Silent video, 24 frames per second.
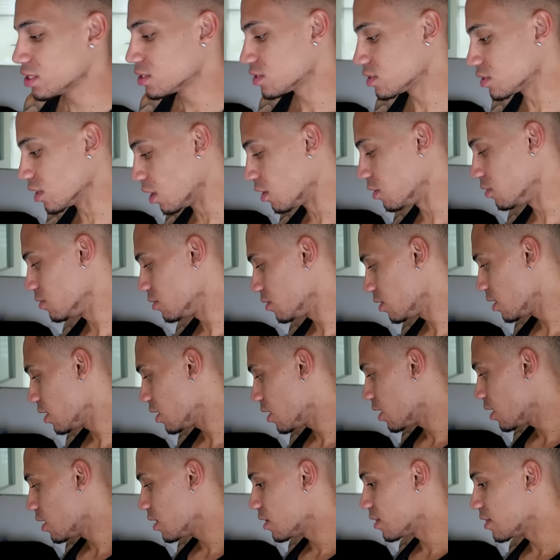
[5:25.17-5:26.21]
So
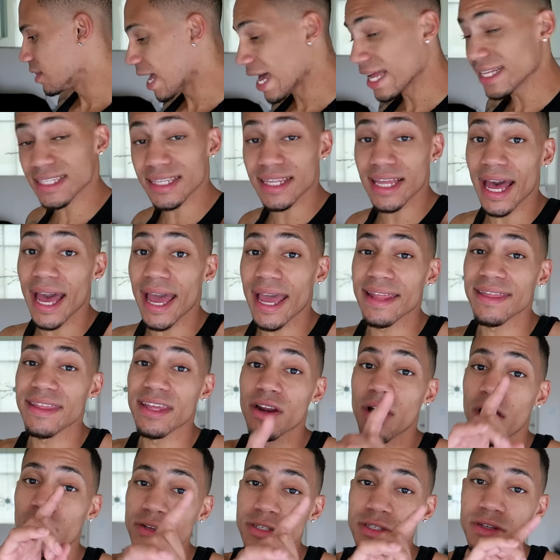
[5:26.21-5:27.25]
that's that. And
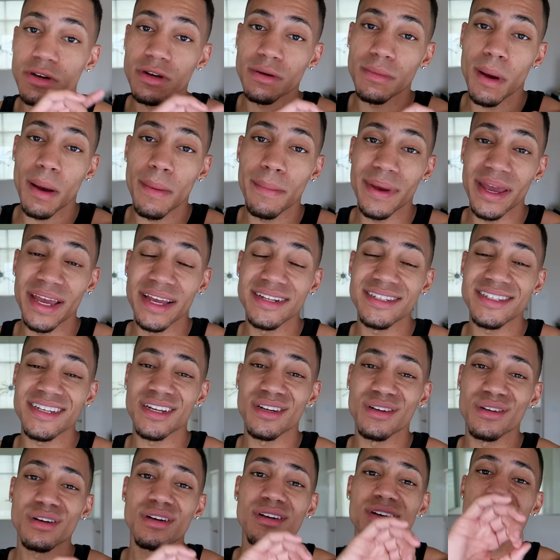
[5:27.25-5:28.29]
then also go to my main
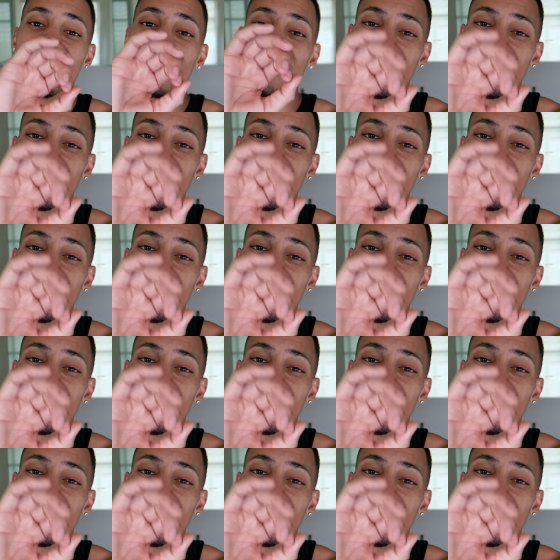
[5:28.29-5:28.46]
channel